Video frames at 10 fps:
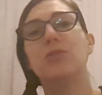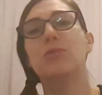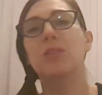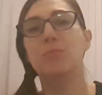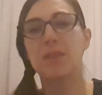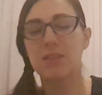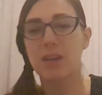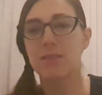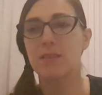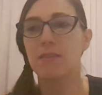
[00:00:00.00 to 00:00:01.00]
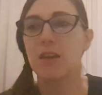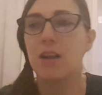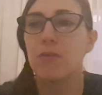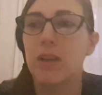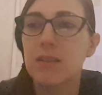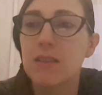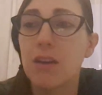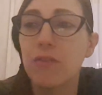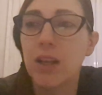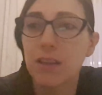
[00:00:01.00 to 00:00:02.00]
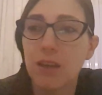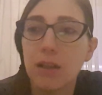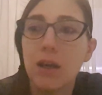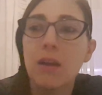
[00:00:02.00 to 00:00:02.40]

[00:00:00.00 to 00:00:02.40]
to keep massaging the area and stuff like that.